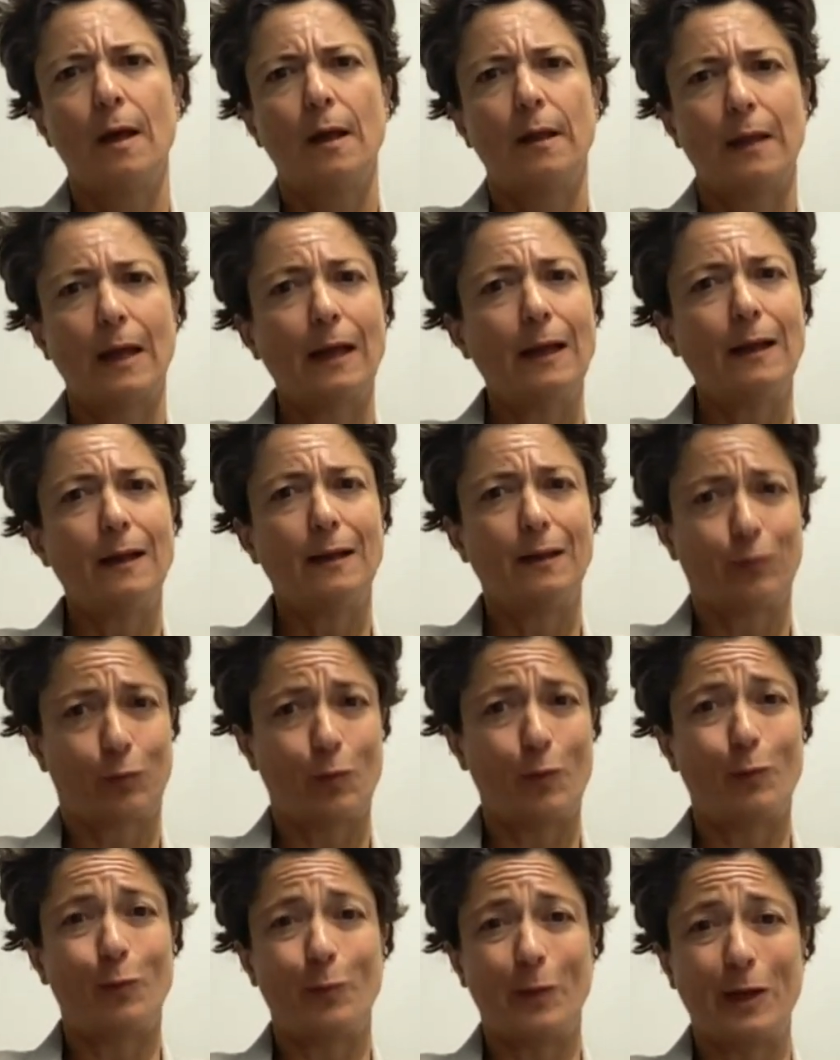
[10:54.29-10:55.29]
That is
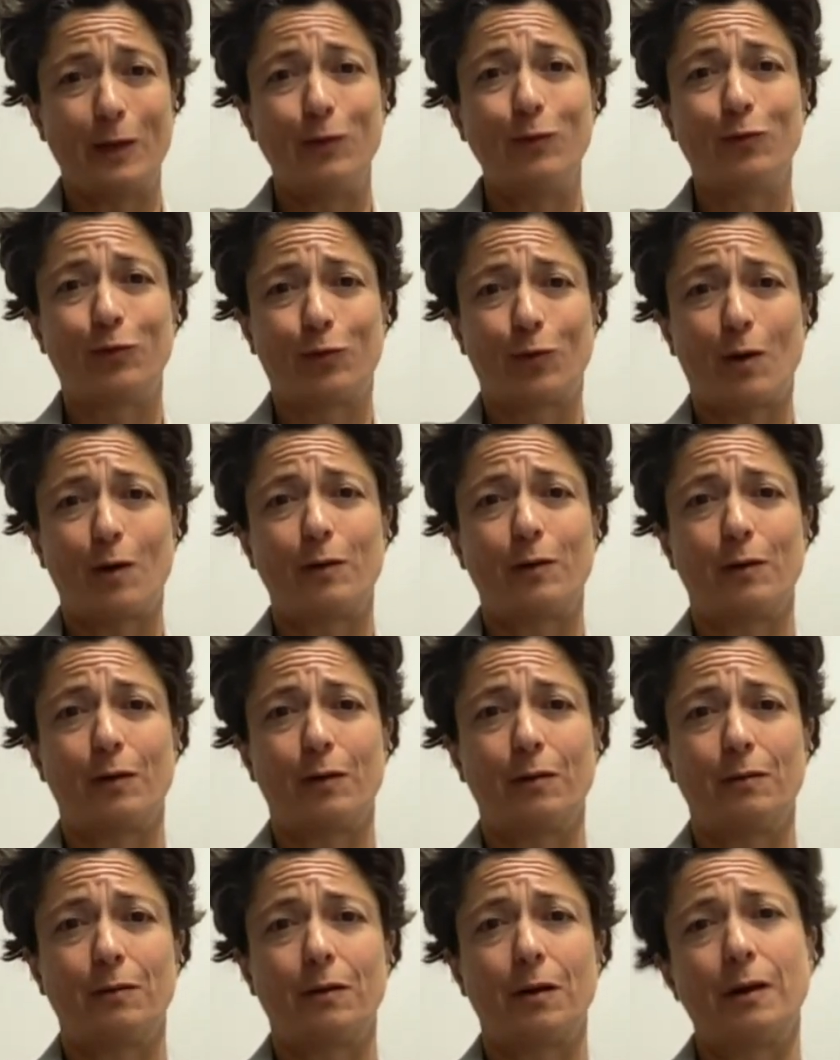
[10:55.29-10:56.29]
what will make you
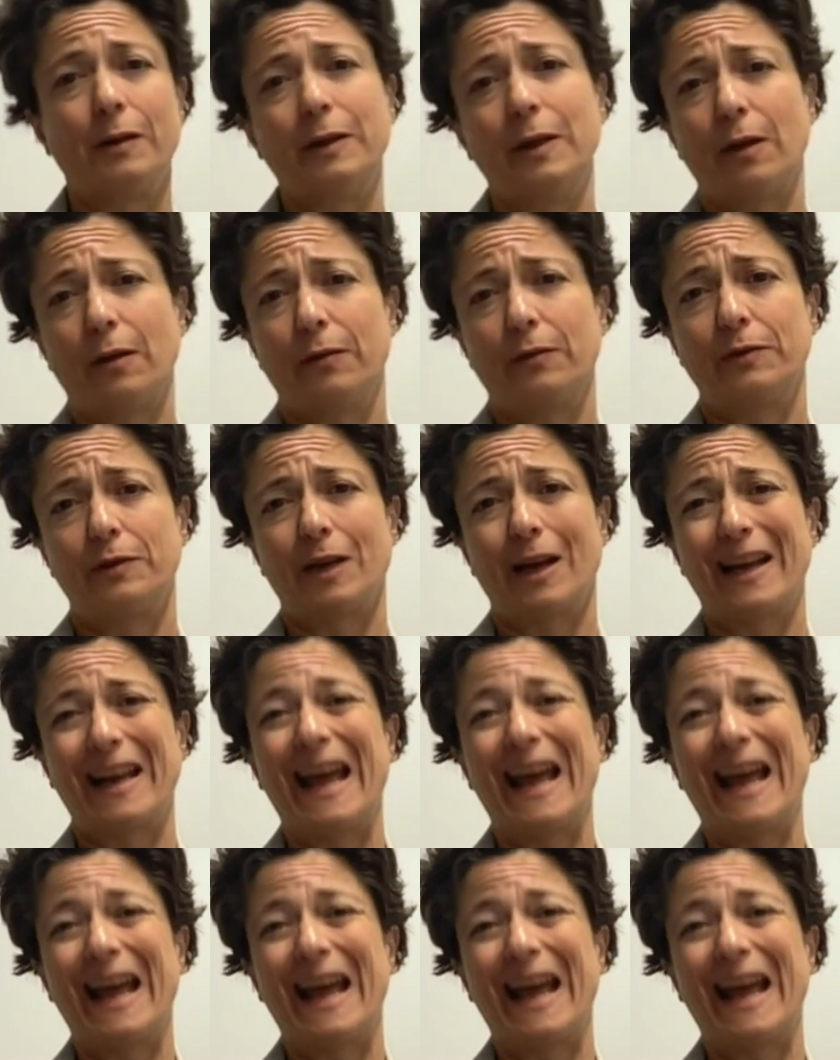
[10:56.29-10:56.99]
stronger on the other side.